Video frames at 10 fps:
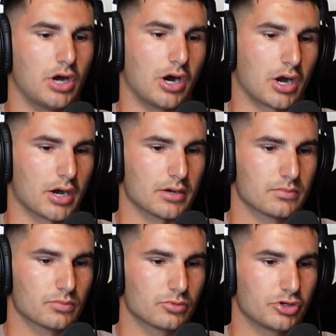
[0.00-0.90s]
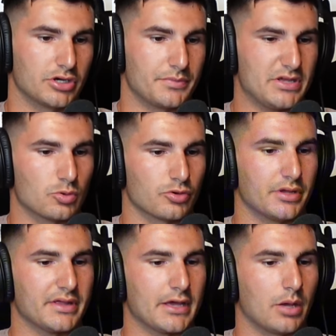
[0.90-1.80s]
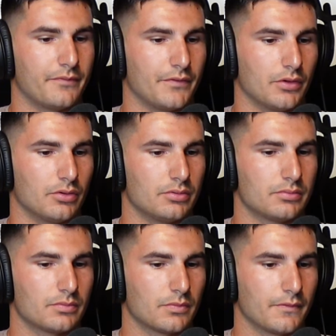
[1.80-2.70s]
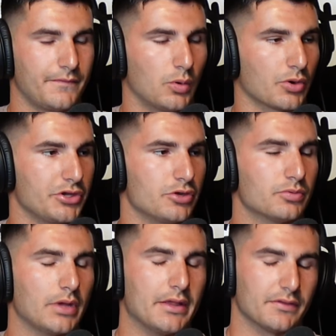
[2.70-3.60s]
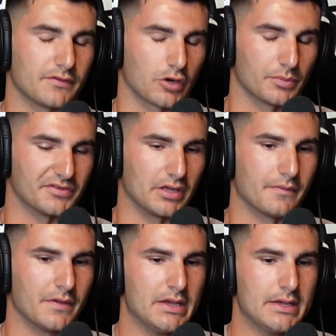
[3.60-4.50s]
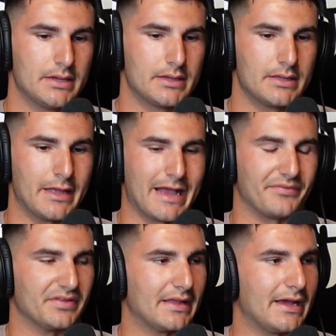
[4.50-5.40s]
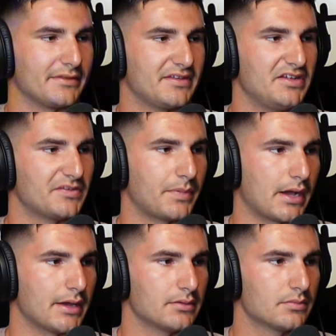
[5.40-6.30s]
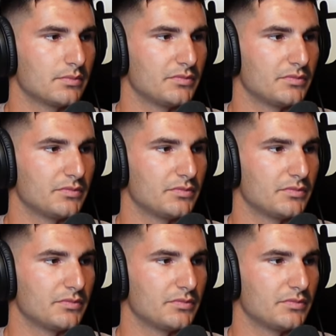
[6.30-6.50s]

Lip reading: are going to be really helpful for you in terms of having that T-spine